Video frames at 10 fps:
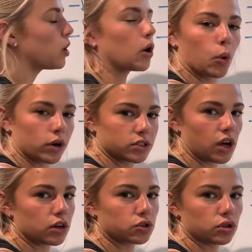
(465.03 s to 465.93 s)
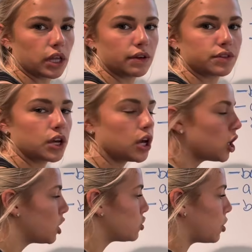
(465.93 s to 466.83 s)
our horizontal lift.
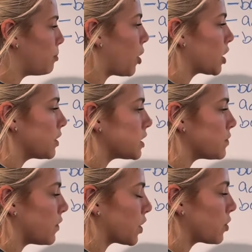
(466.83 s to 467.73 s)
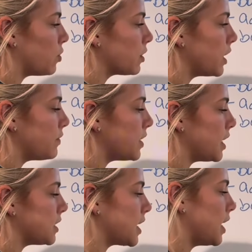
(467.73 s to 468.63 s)
So part of this vertical lift
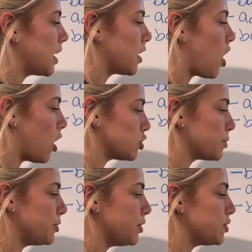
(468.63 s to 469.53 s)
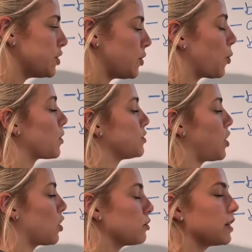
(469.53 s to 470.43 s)
is getting contributed to the
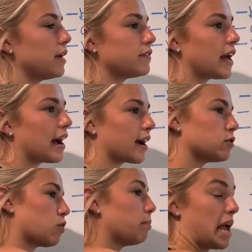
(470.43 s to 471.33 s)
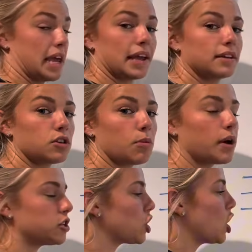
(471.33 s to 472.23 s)
horizontal lift because we're banking so
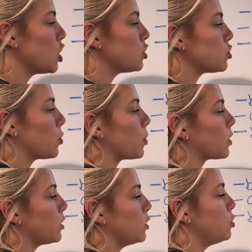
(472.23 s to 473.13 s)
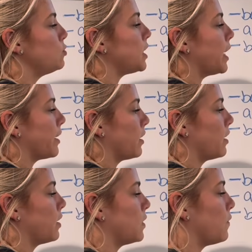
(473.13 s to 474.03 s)
much. So we're losing
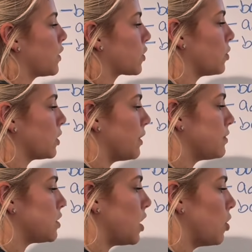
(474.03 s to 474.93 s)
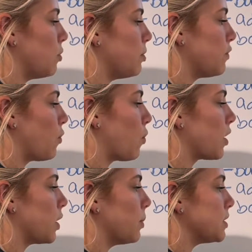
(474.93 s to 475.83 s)
the vertical lift. So before
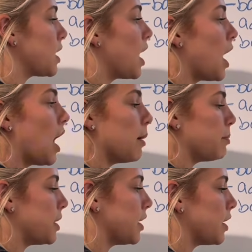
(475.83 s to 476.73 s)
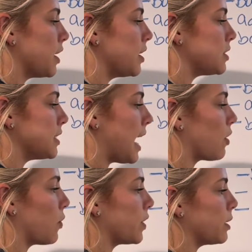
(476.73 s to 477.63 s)
it was up here, it's now
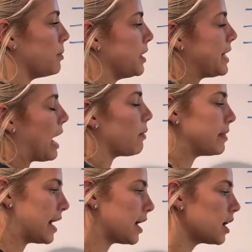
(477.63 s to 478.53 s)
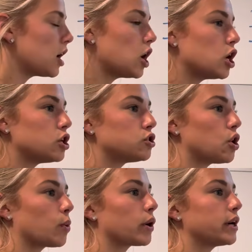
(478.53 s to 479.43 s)
going to be down there. So
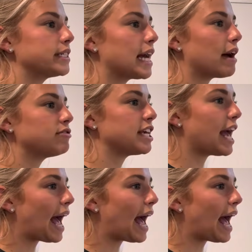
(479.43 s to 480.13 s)
we're going to have to